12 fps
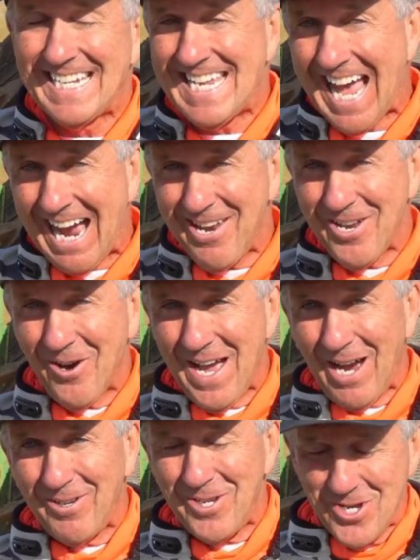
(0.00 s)
now you know how
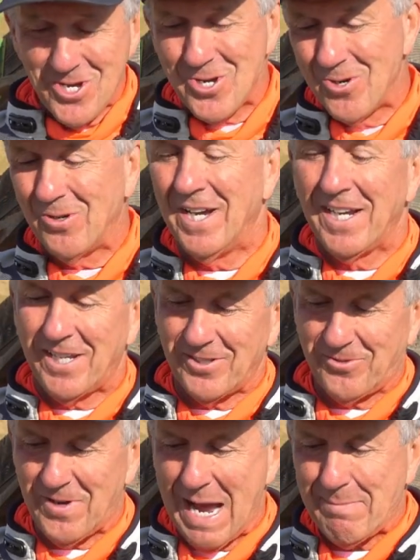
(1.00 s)
you can
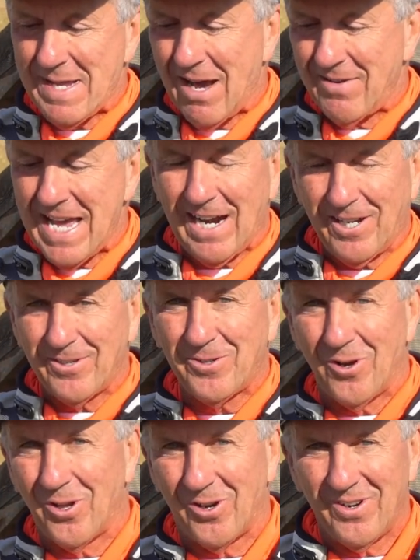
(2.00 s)
strap down that
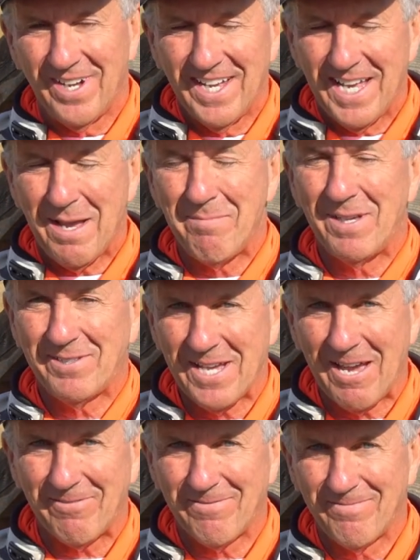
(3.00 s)
controller and be safe.